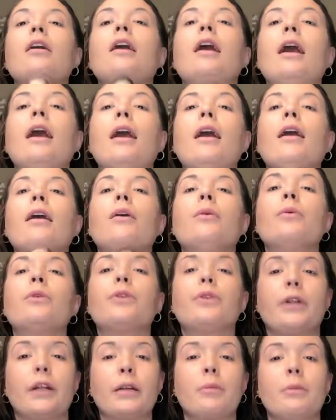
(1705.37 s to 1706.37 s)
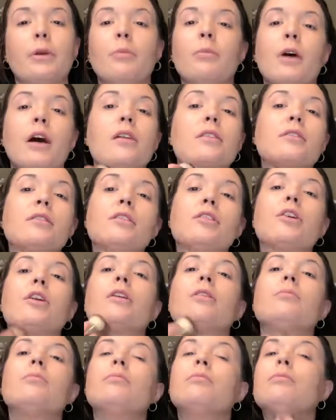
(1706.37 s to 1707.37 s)
I would recommend
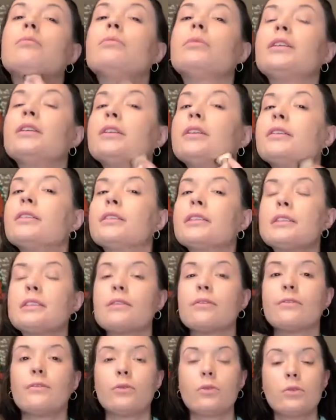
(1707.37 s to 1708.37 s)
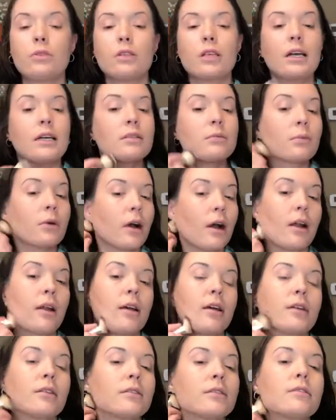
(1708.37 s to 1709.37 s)
BoxyCharm because it's full-size
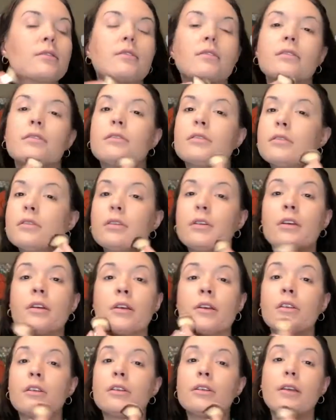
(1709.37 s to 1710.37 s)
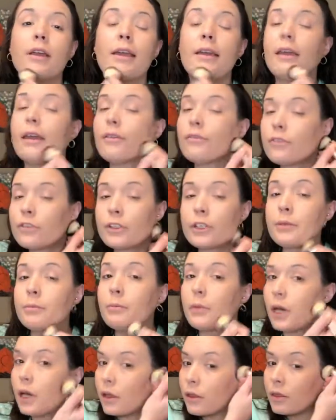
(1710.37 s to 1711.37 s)
products every
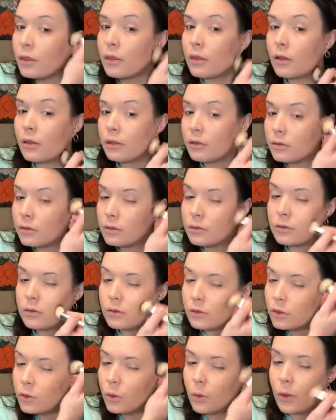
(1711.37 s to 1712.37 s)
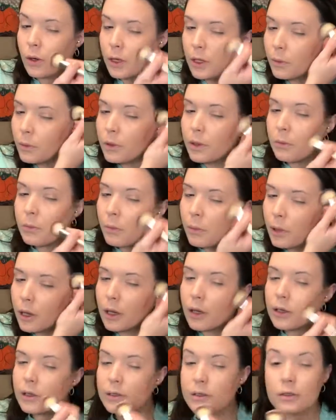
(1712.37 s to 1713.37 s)
month, 21
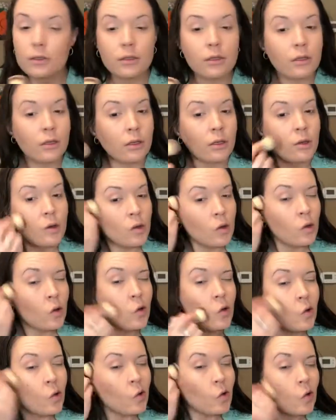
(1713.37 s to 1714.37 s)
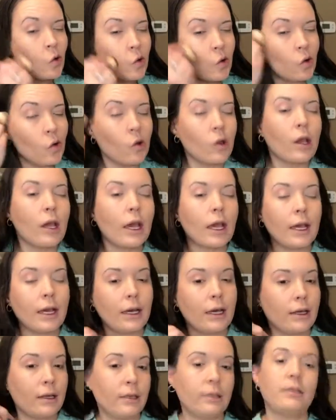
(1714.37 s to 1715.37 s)
bucks,
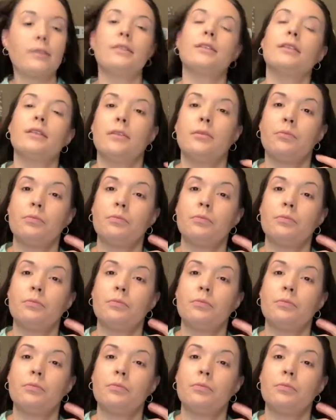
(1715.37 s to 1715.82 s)
and